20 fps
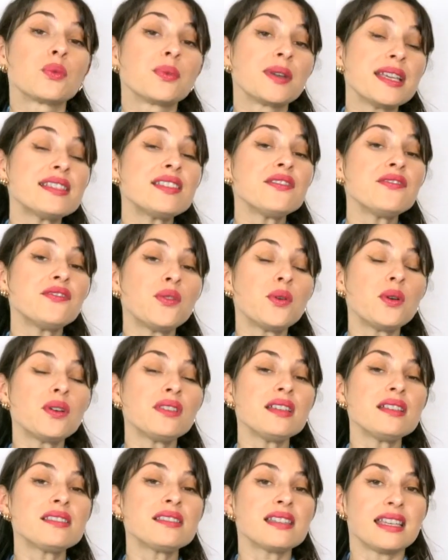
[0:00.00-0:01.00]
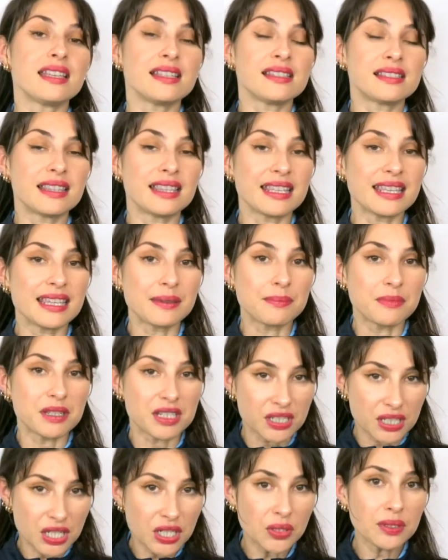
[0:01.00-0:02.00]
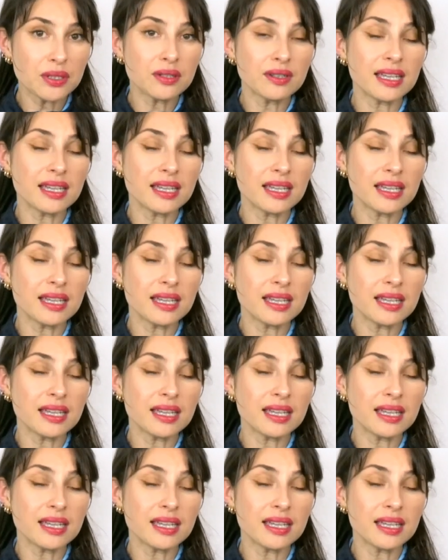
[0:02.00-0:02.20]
reason for this is the material